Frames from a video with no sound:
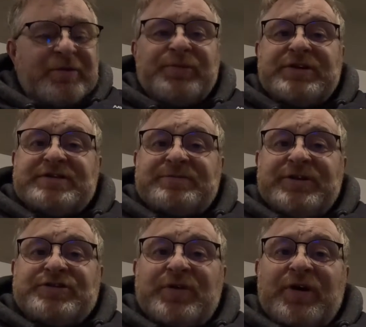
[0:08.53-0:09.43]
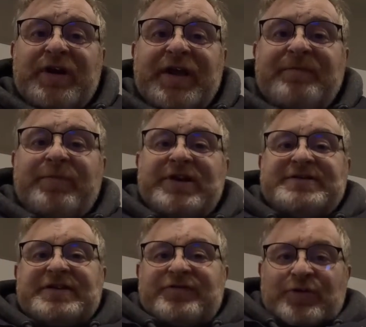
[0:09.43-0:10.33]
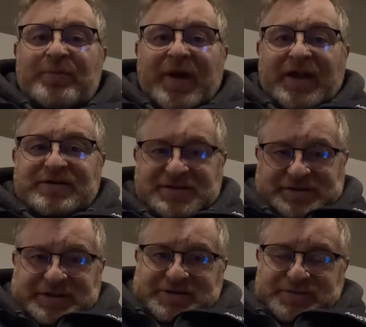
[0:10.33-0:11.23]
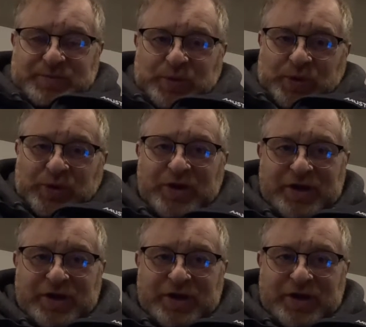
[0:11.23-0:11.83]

Pleased to meet you all again, pleased that you've come back to see some more